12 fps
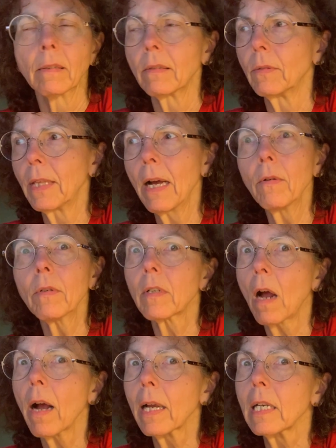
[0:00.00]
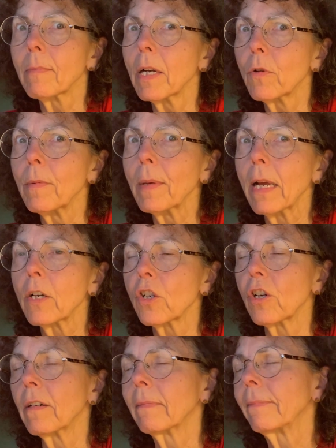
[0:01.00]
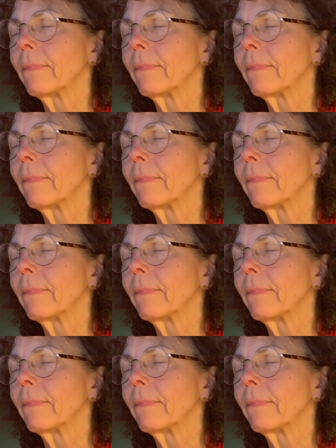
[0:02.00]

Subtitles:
without talking to my dream catcher,